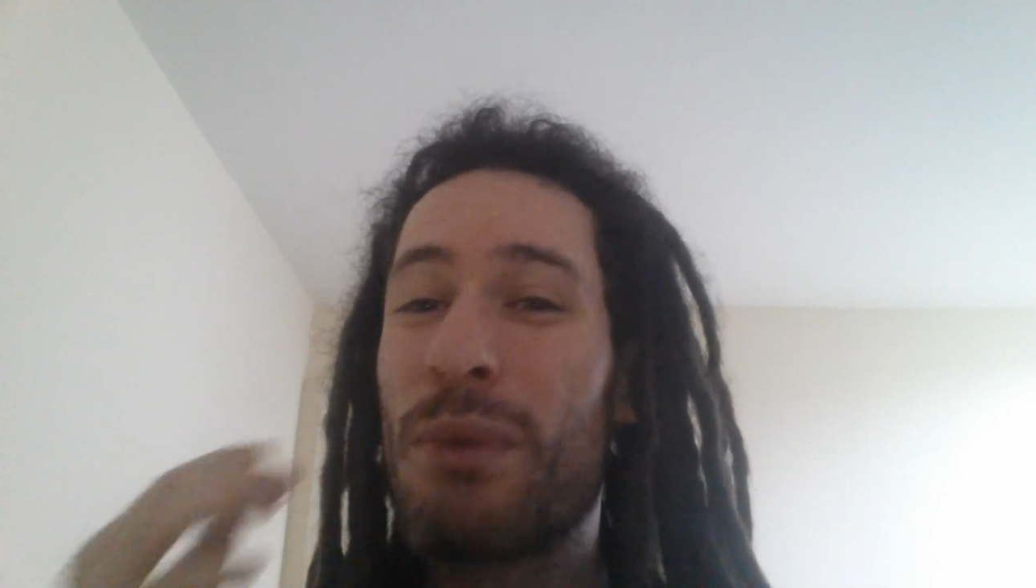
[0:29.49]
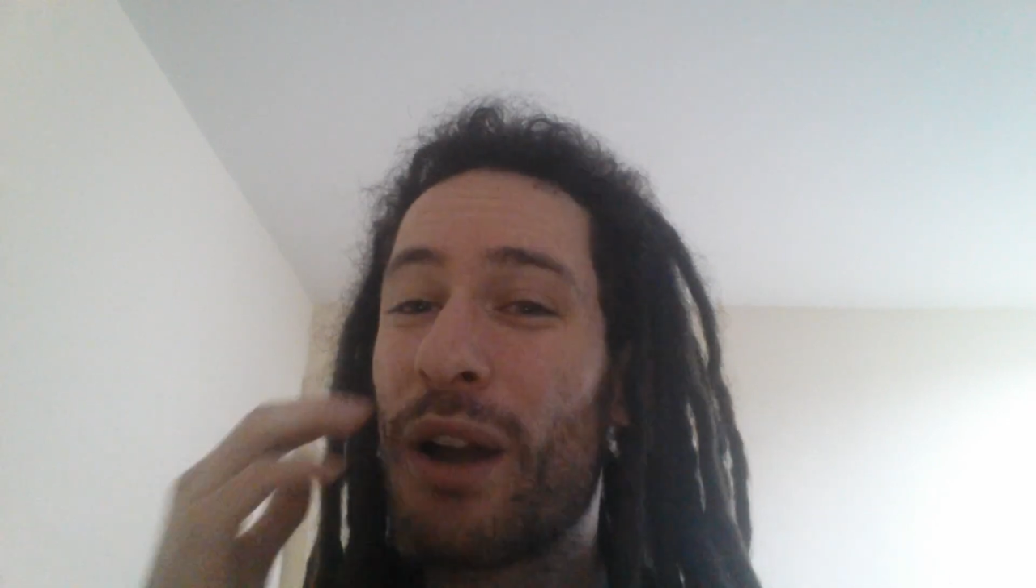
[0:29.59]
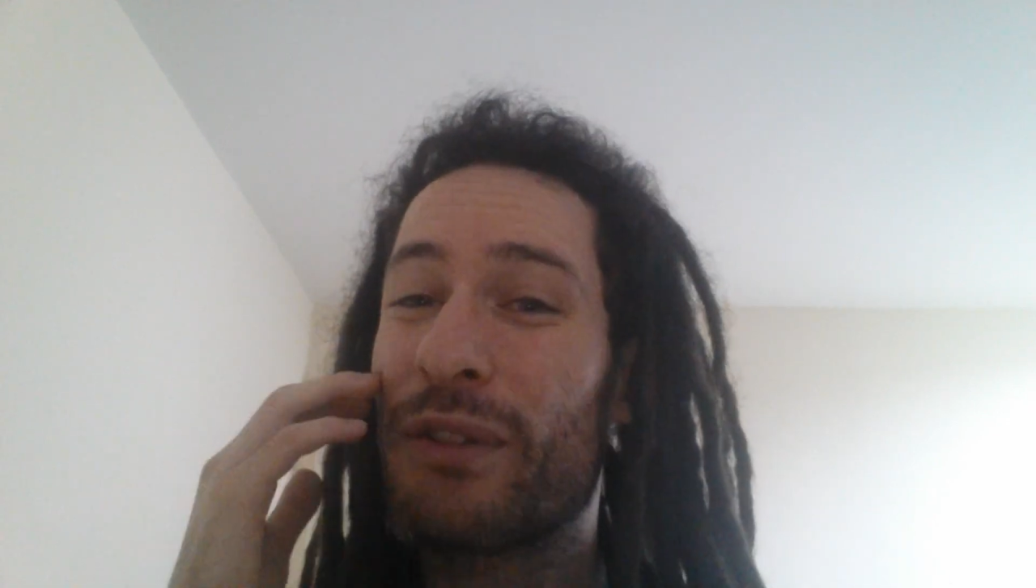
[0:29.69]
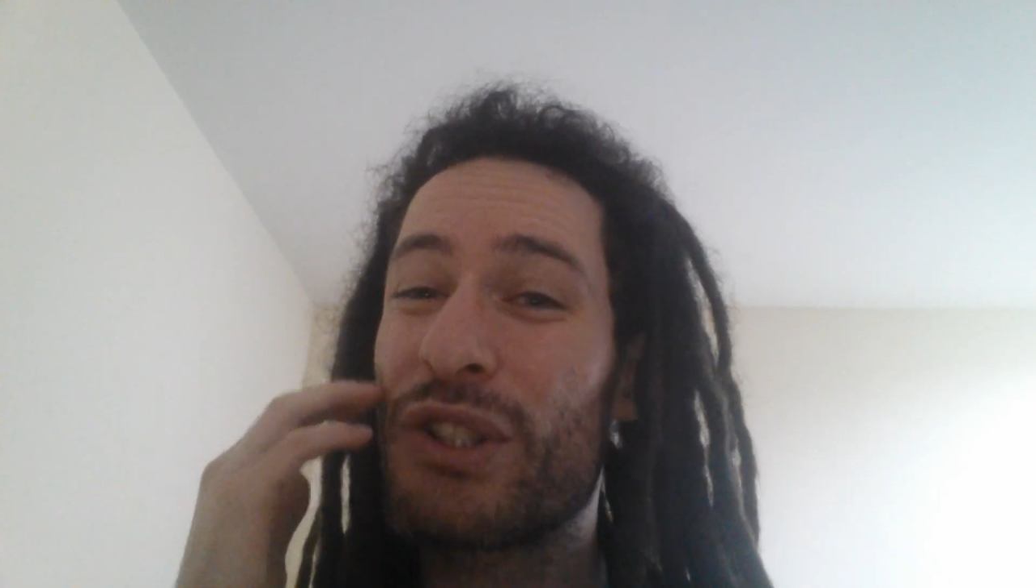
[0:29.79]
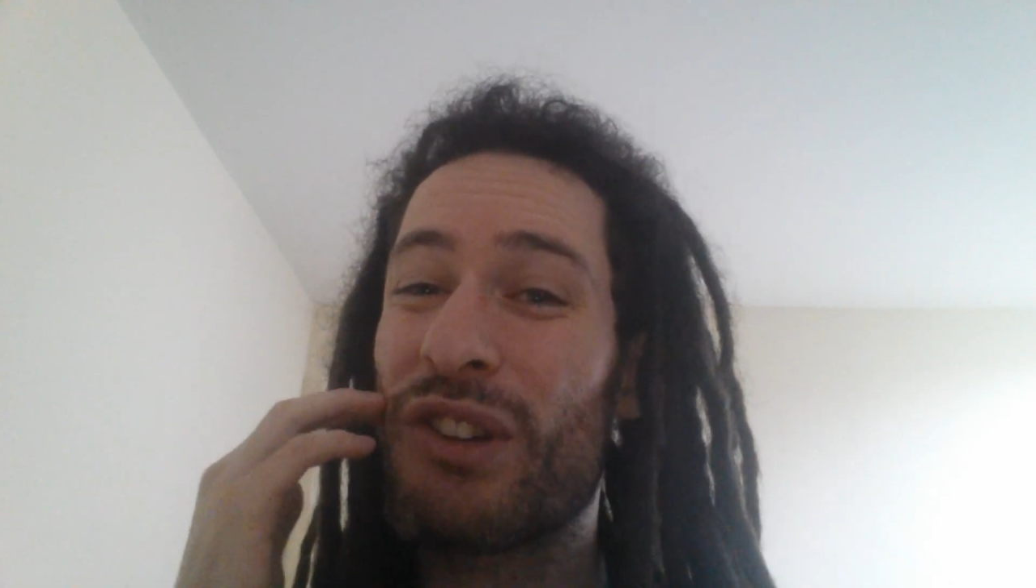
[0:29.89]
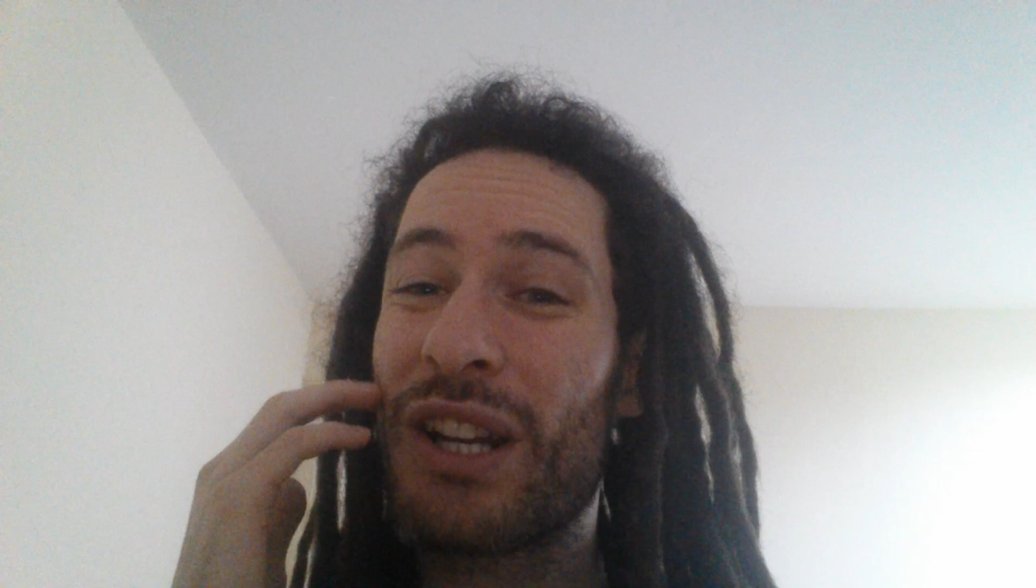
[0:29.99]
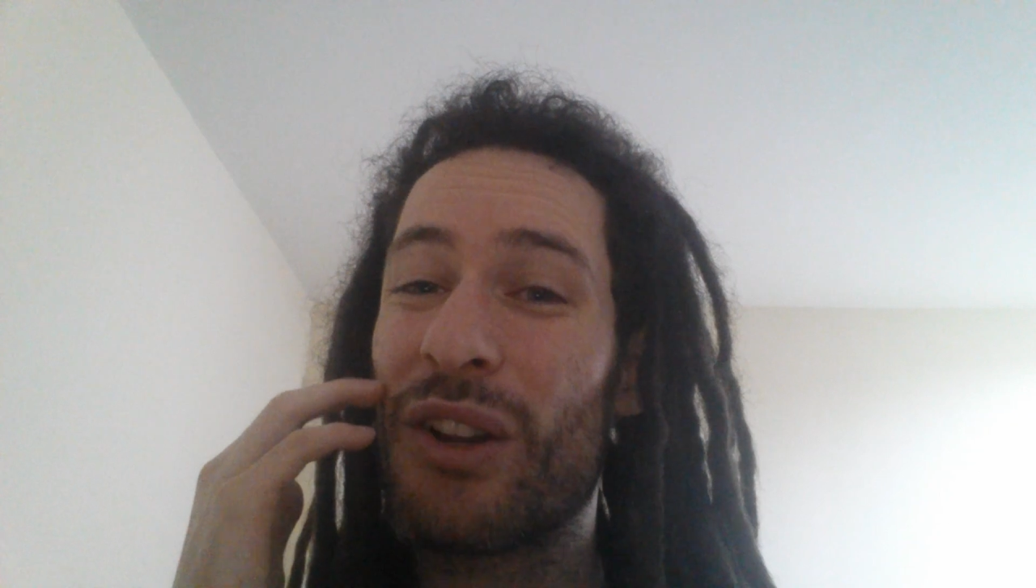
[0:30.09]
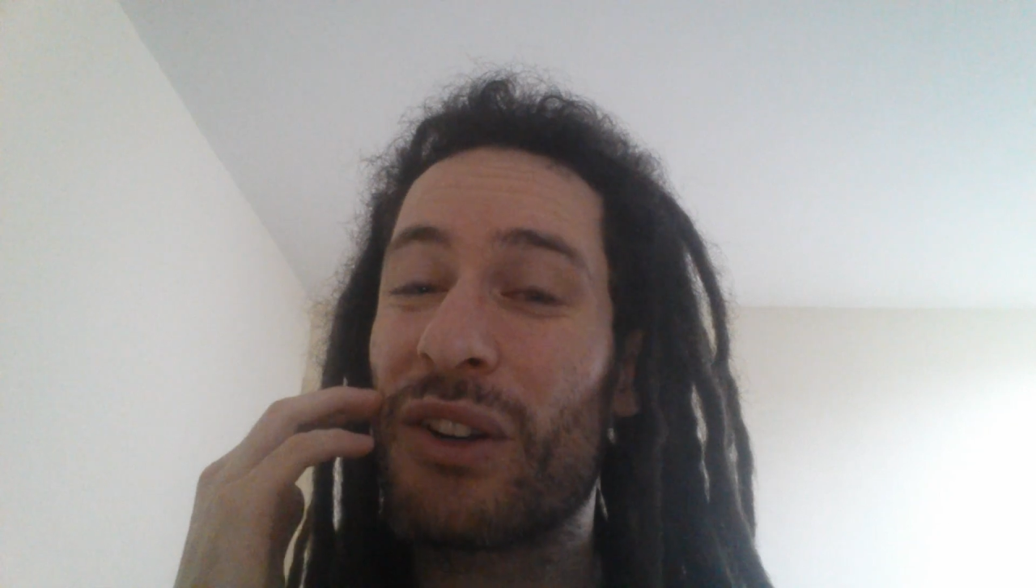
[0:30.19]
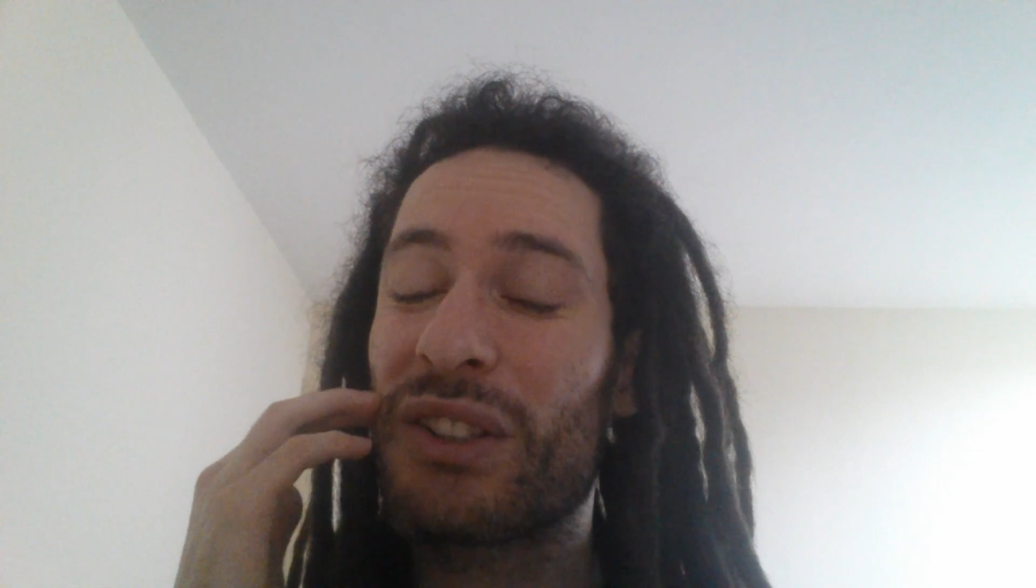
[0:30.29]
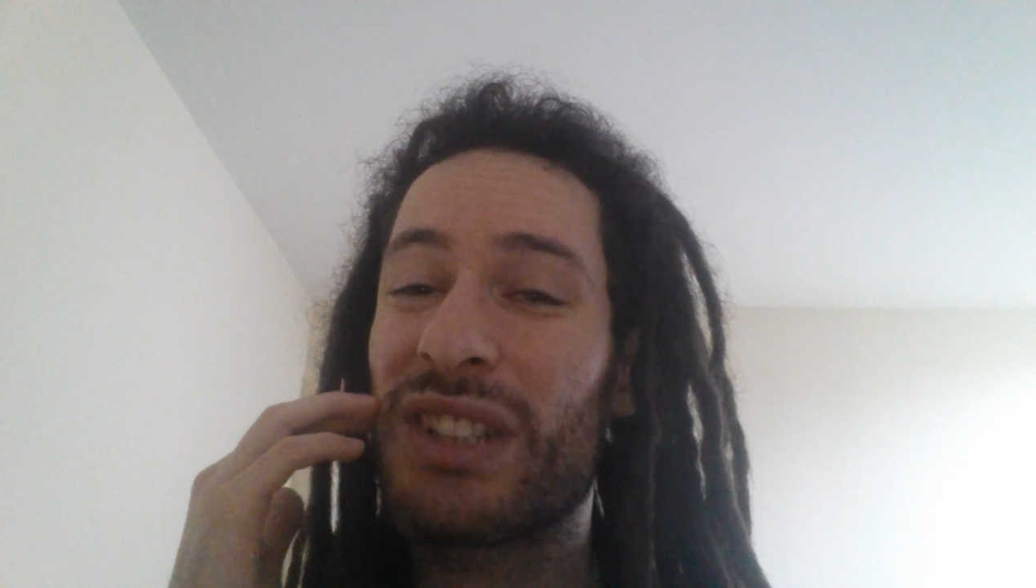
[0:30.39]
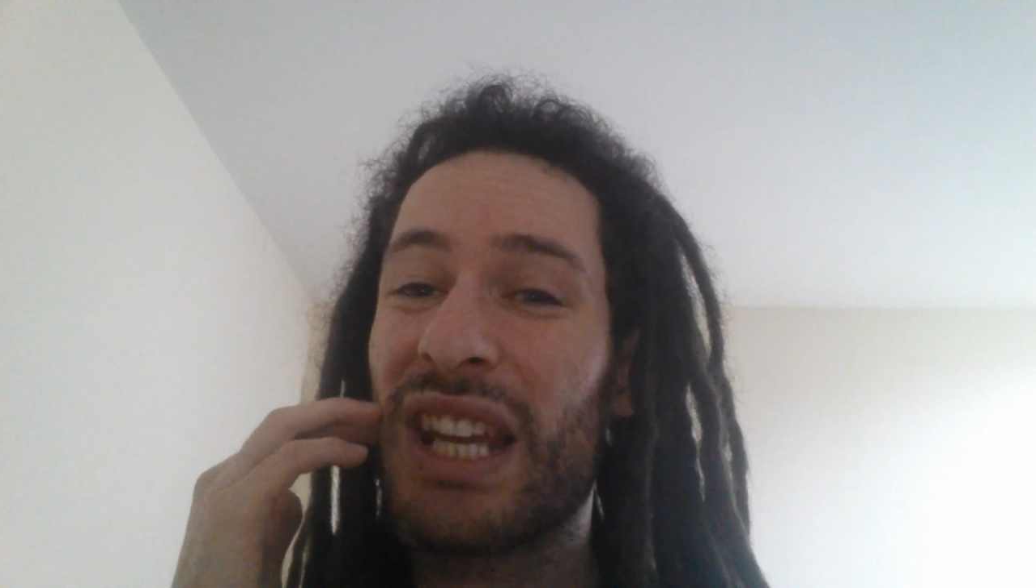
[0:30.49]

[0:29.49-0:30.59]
work for dreadlocks